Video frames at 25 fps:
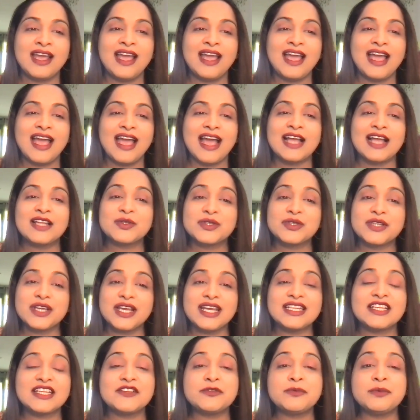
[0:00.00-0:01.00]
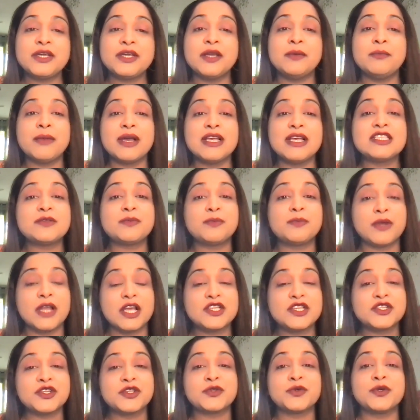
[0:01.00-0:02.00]
And today it gives me immense
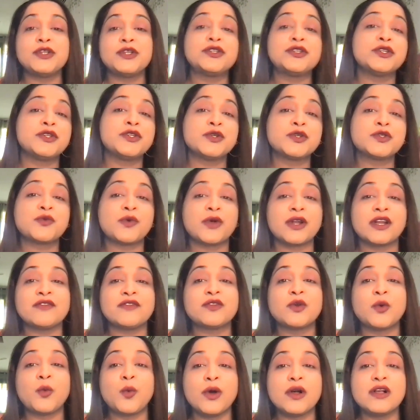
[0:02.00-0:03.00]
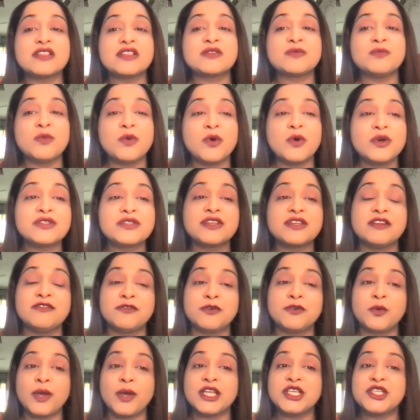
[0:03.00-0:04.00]
pleasure to introduce one of the world's most
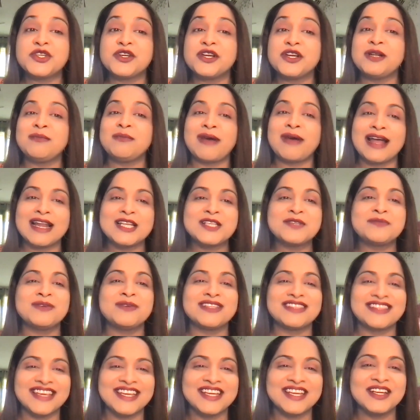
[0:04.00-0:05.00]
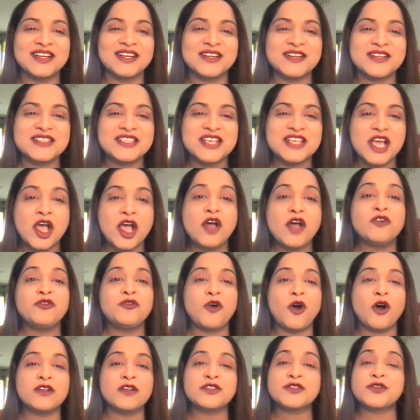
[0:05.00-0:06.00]
influential management thinkers,
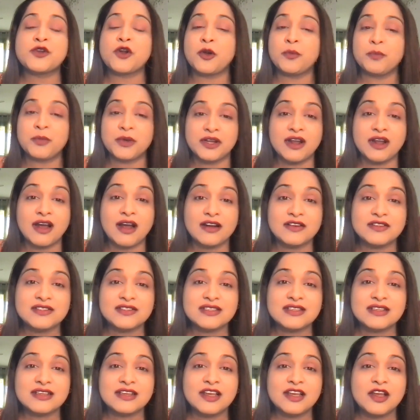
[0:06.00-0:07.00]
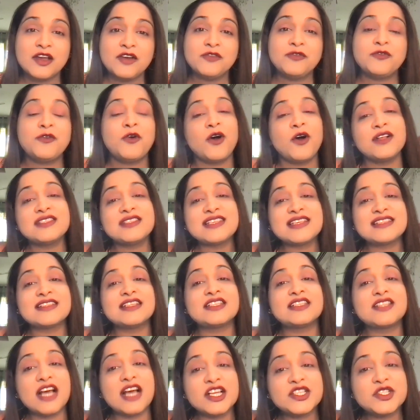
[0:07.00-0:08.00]
Fons Trompenaars. Fons is a
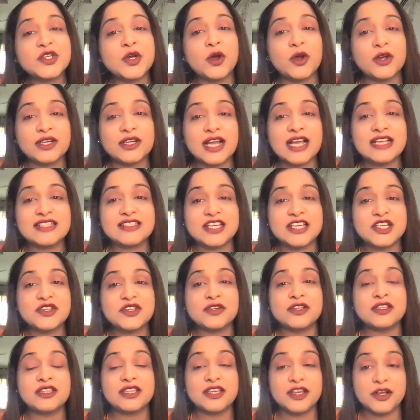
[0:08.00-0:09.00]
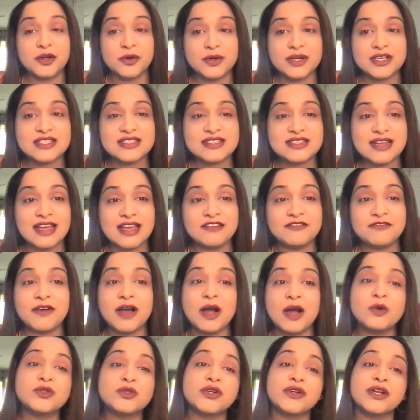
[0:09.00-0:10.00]
Dutch organizational theorist and
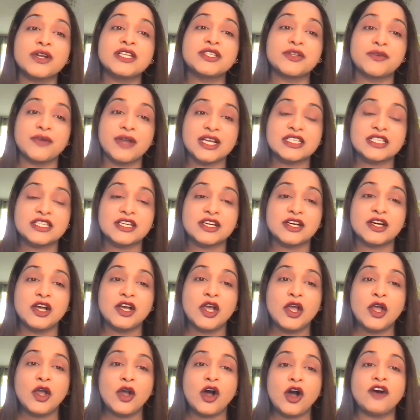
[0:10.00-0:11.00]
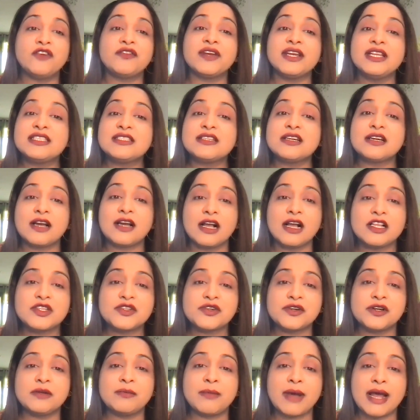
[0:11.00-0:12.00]
founder and director of
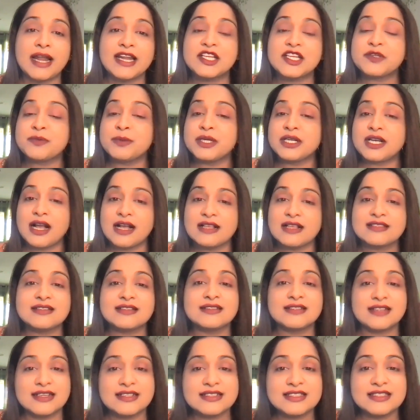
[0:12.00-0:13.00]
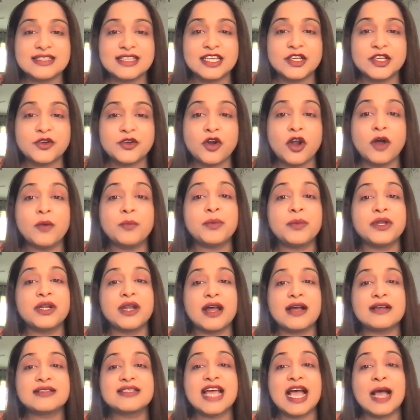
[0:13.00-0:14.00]
intercultural management consultancy,
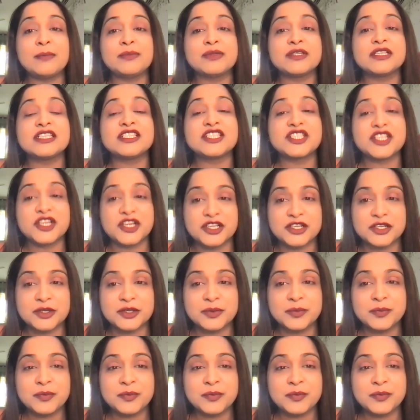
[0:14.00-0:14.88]
Trompenaars Hampden-Turner.